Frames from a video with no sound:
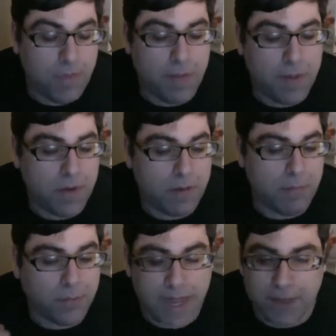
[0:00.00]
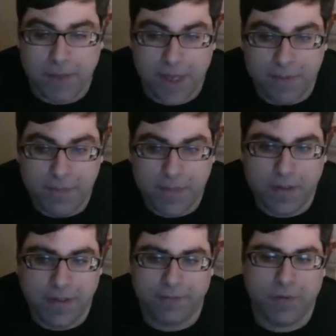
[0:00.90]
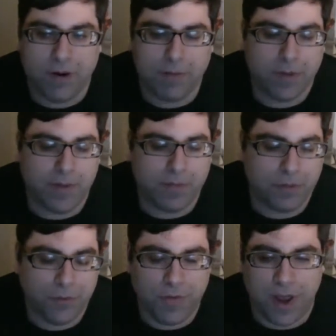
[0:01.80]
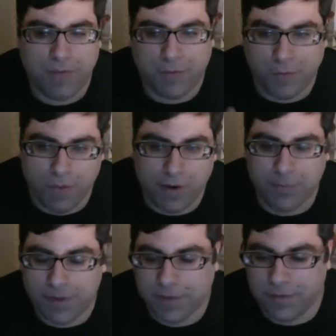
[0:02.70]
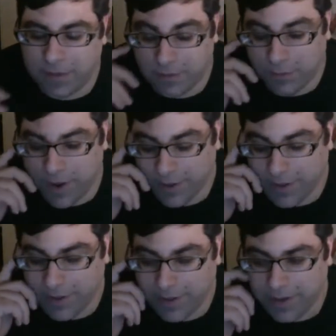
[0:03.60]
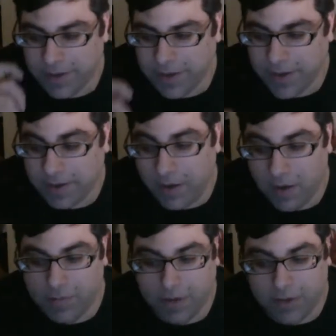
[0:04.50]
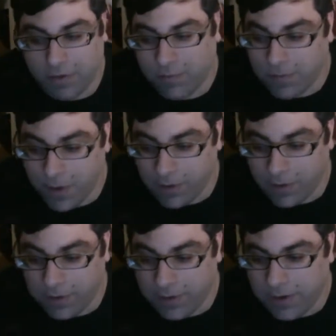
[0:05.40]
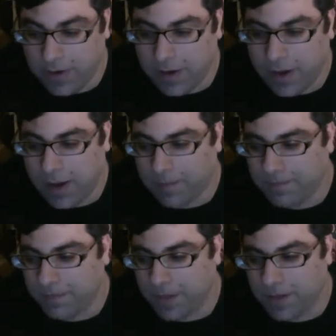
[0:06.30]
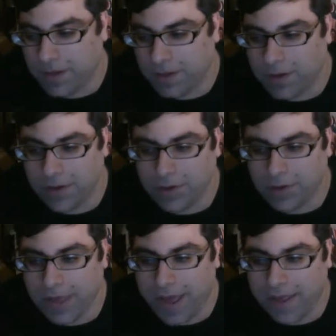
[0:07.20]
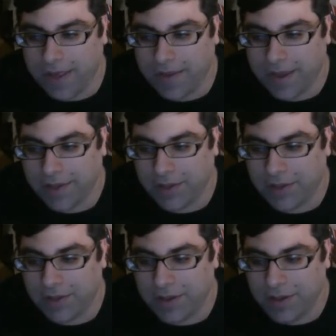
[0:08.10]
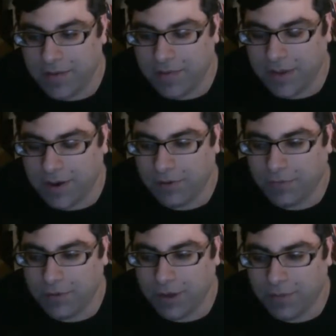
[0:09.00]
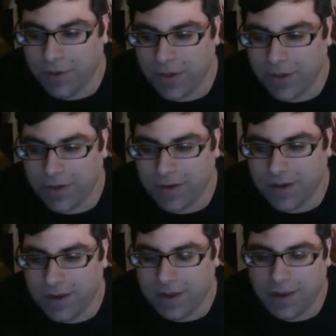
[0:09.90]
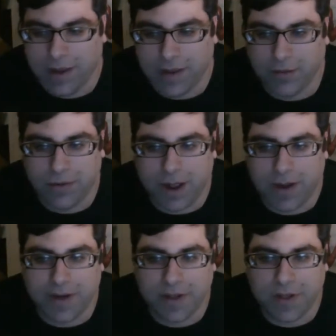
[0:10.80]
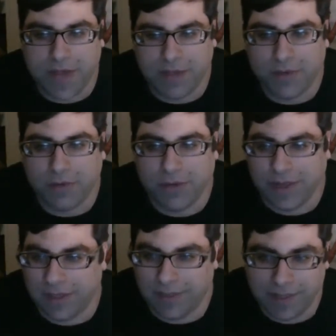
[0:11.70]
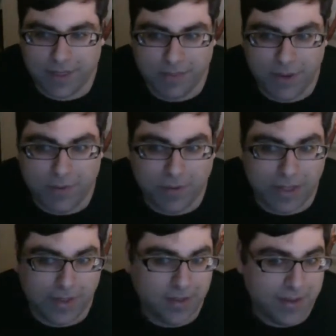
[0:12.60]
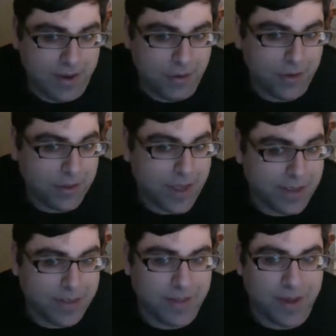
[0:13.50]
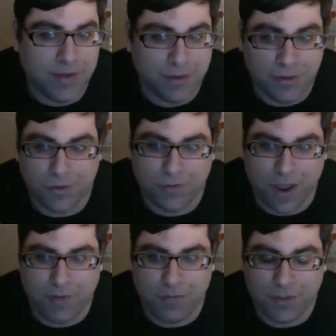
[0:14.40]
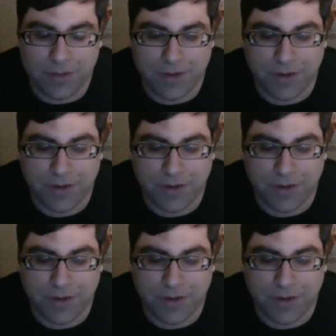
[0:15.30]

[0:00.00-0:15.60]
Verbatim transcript: you can blame him if you want to blame the survivor for wanting to meet the president and call him a self-promoter. You can do that, I guess, because for some reason you're not getting censored like the people that criticized the other survivors did.